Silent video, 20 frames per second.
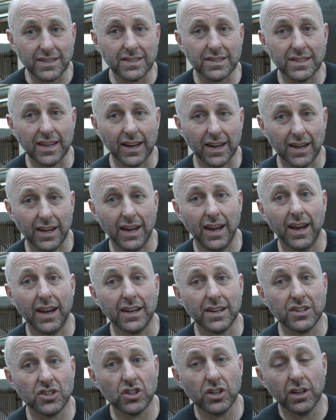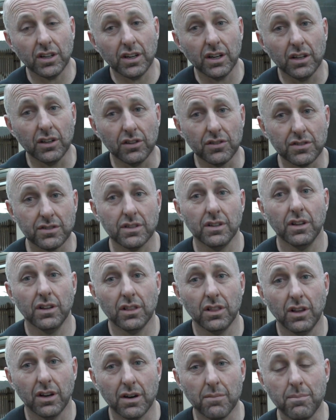secondhand is you're not going to lose a
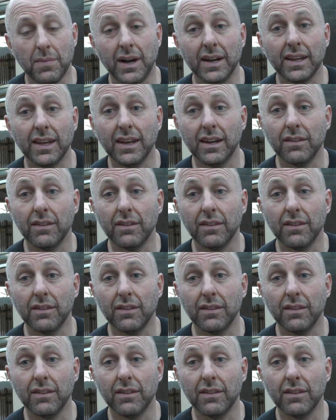lot of money,